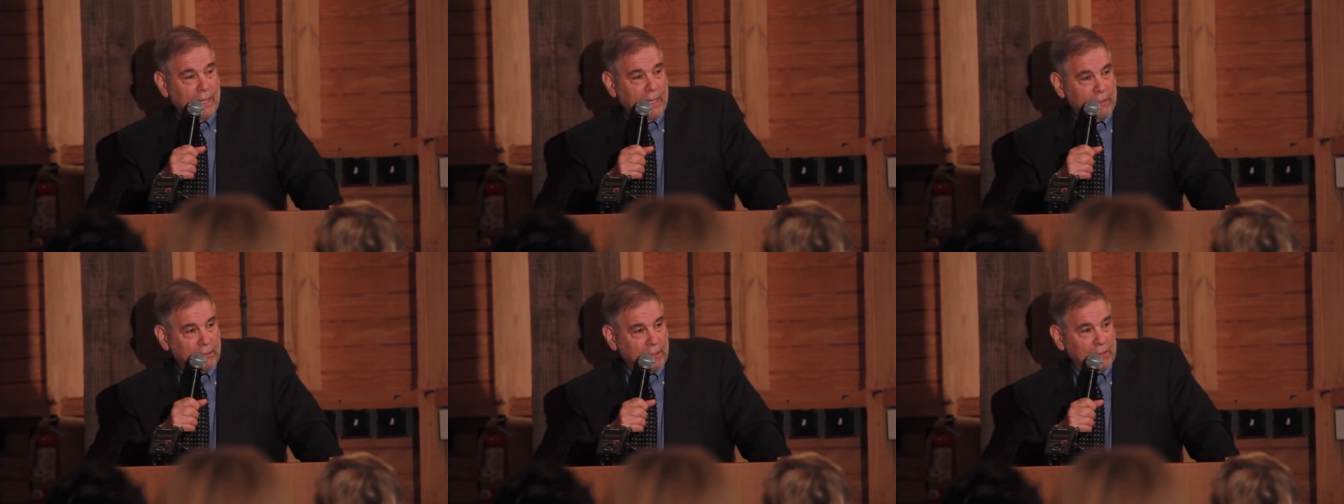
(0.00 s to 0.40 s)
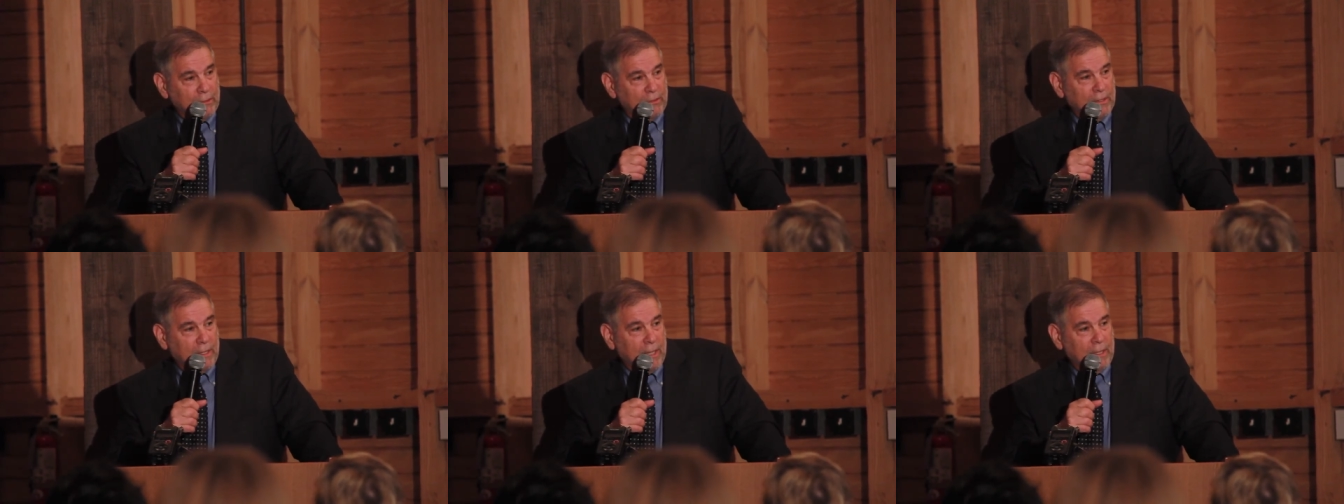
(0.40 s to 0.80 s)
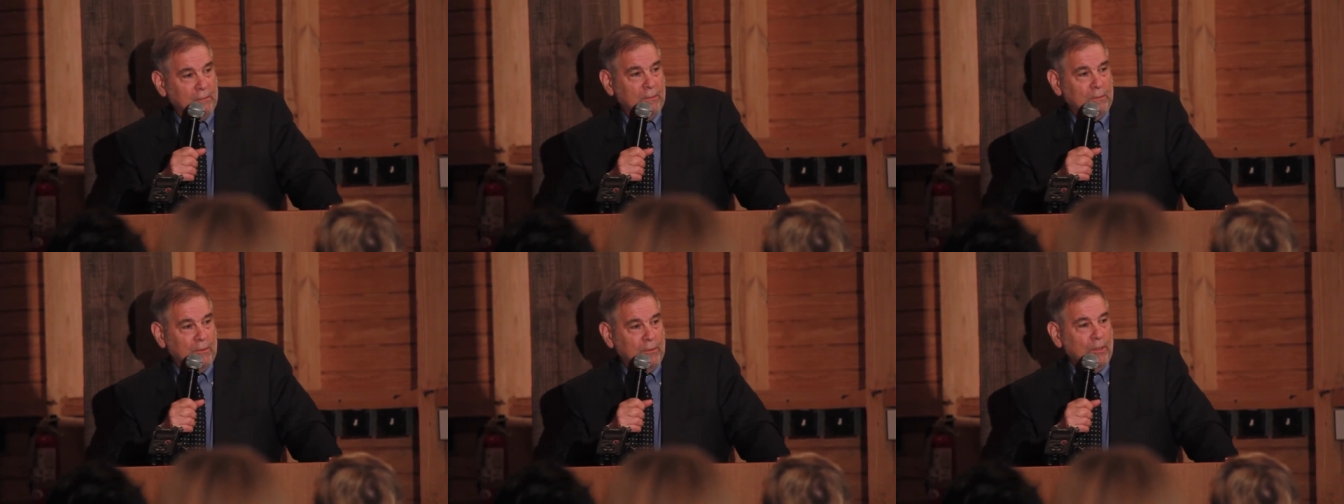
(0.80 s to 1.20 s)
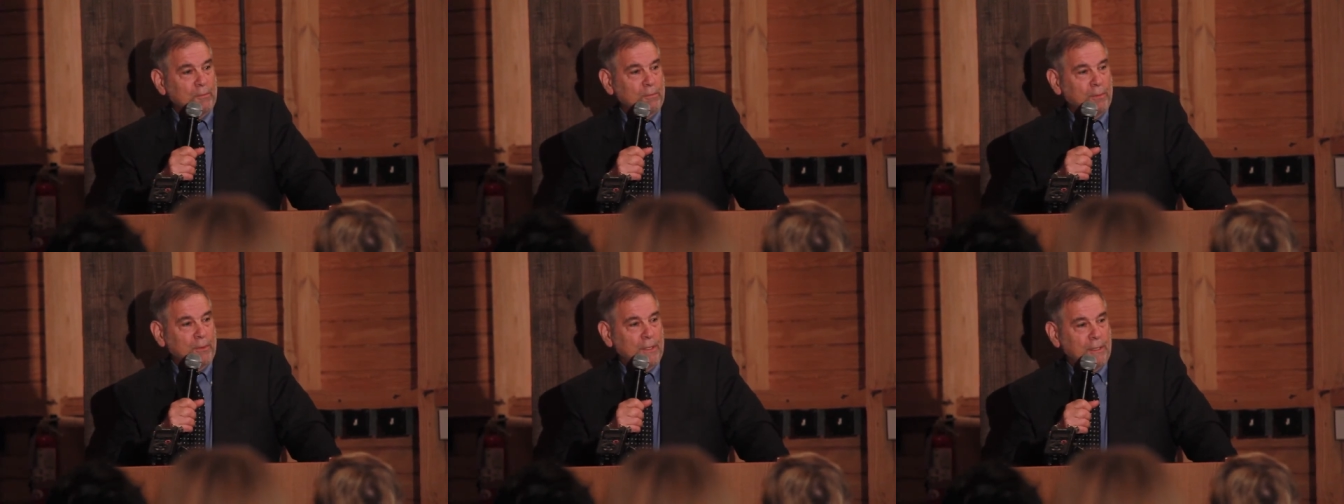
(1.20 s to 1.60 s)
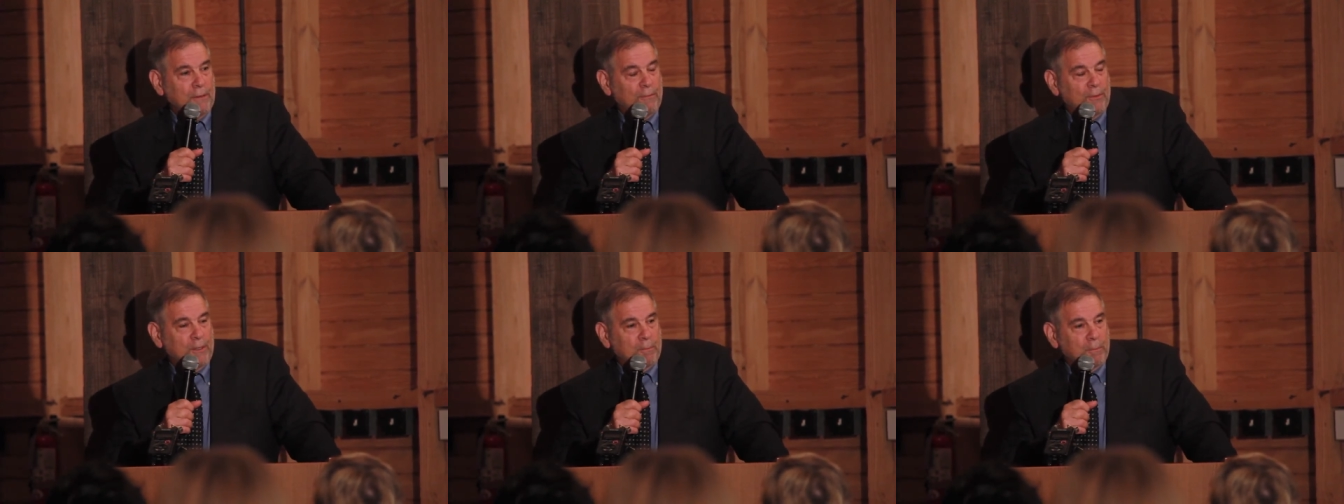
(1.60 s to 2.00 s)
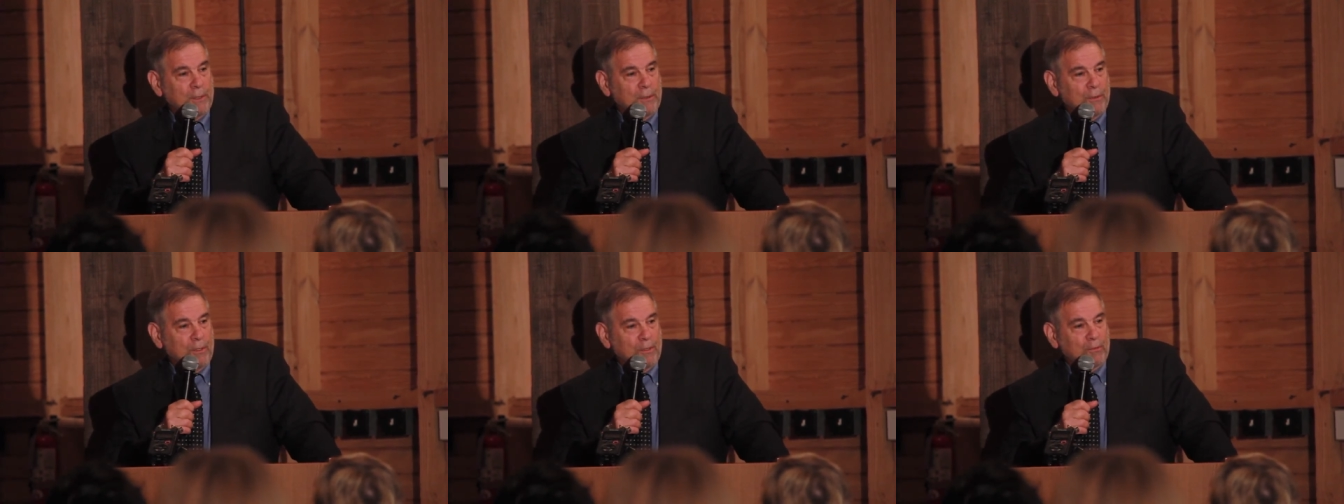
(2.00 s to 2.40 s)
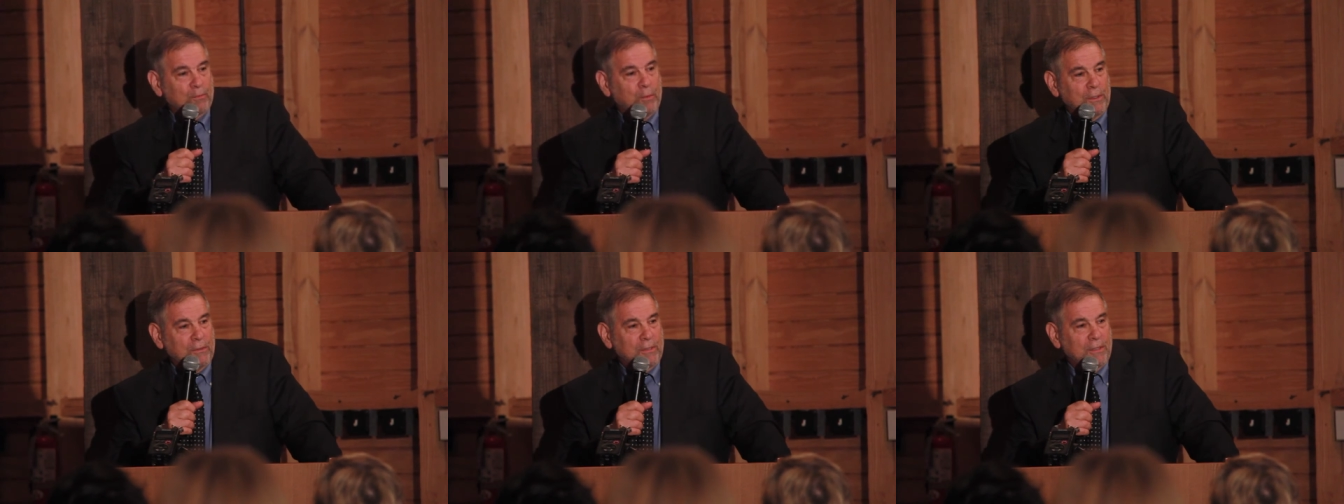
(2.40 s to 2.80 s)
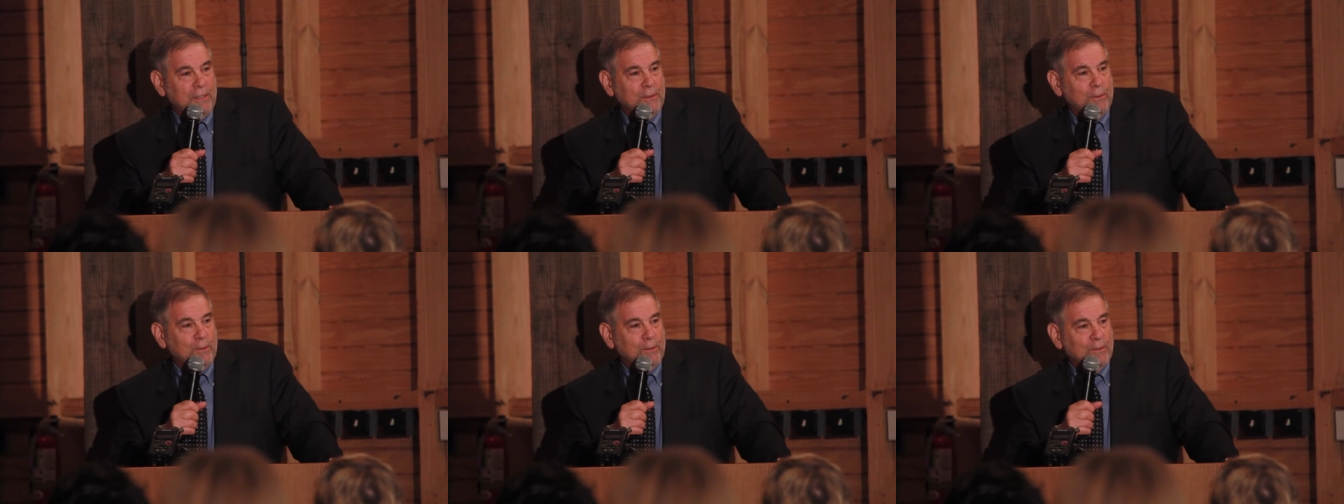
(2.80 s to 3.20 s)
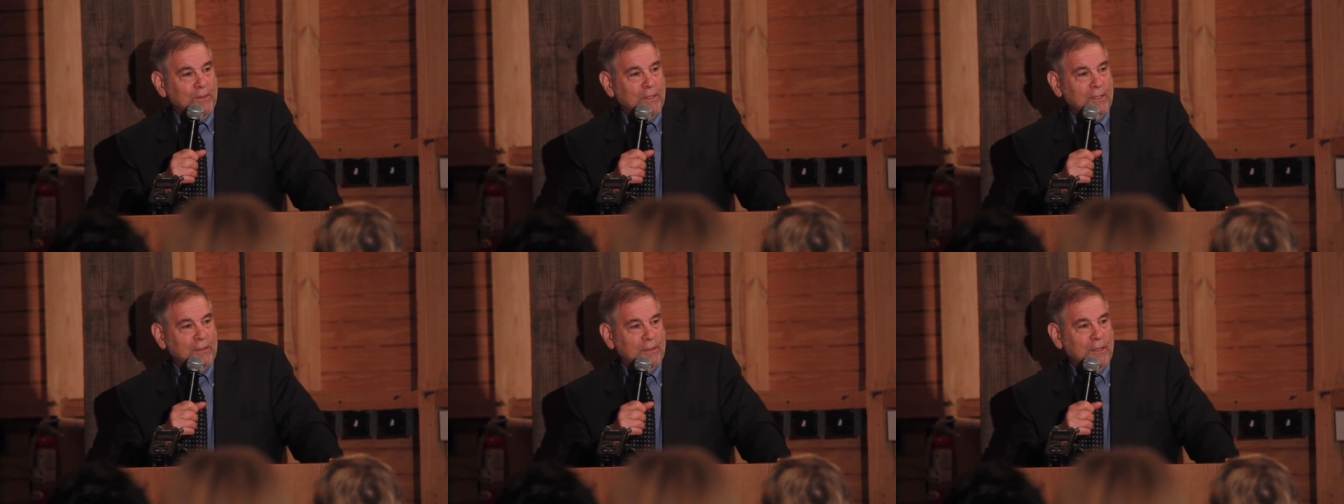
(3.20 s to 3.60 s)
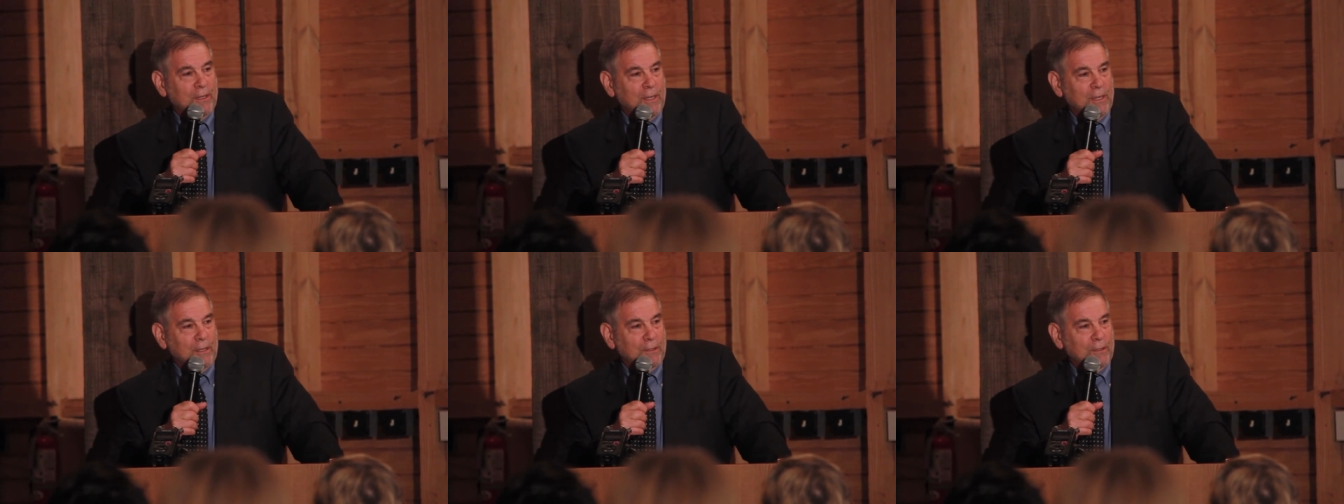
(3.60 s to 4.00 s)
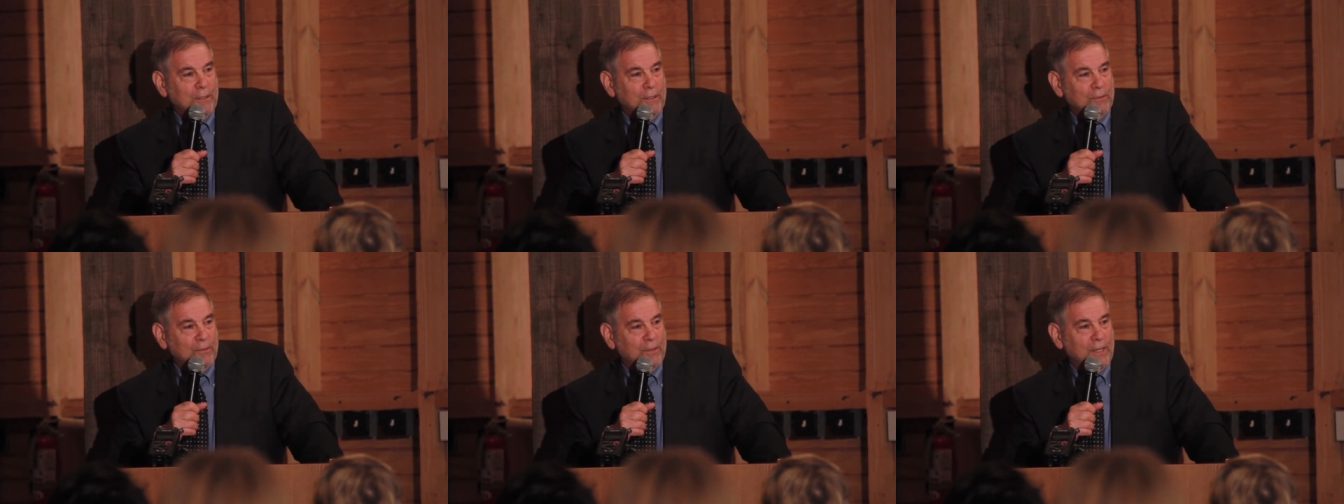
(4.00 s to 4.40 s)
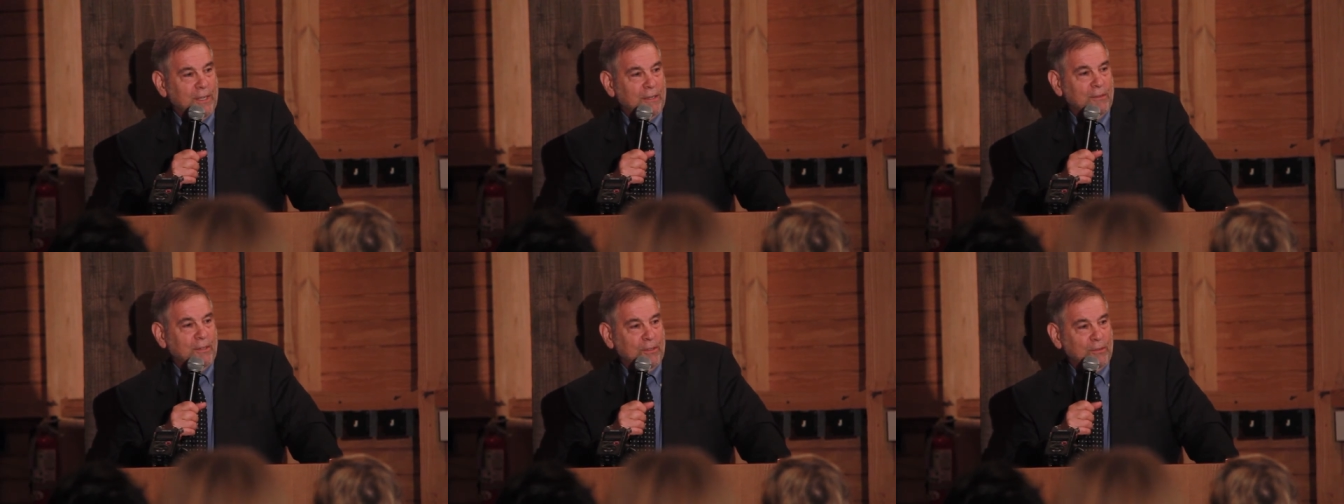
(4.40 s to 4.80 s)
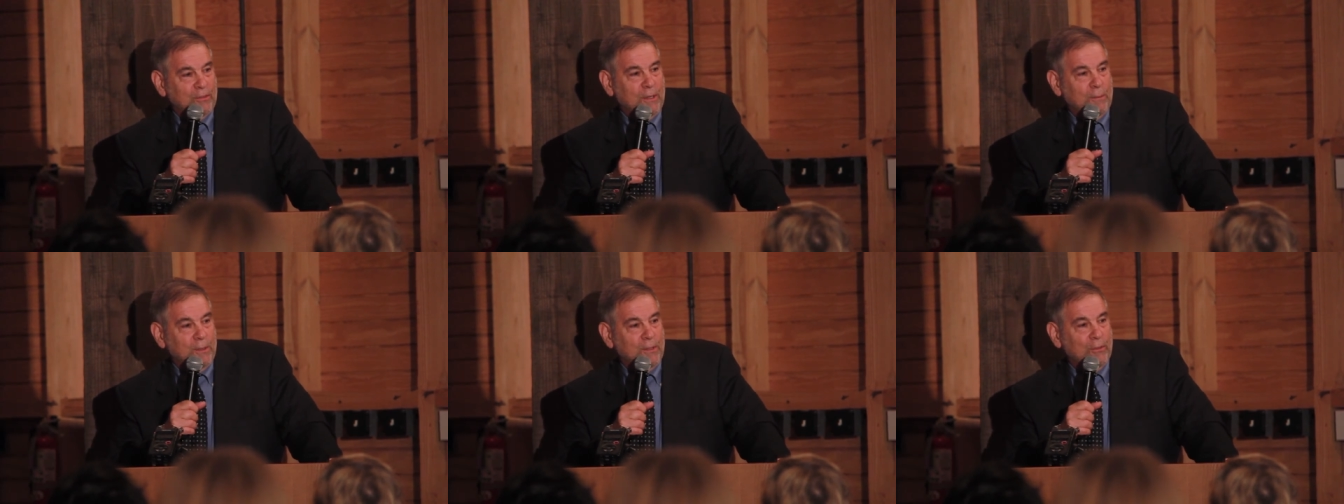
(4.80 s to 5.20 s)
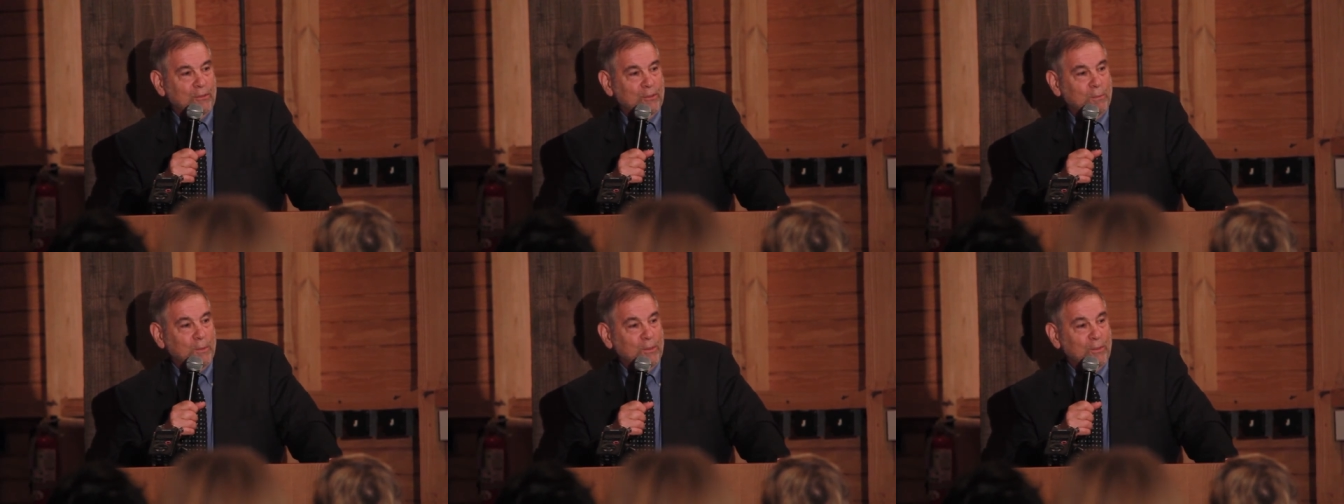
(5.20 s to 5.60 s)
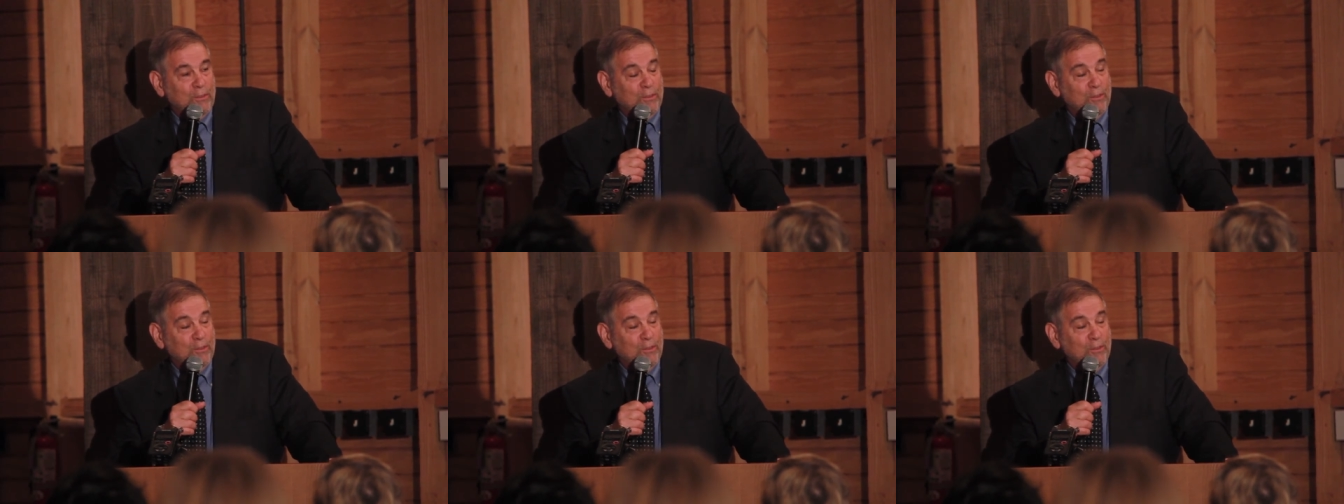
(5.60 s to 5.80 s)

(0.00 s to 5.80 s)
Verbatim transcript: and don't believe that because we tell you it's not the Holocaust that anti Semitism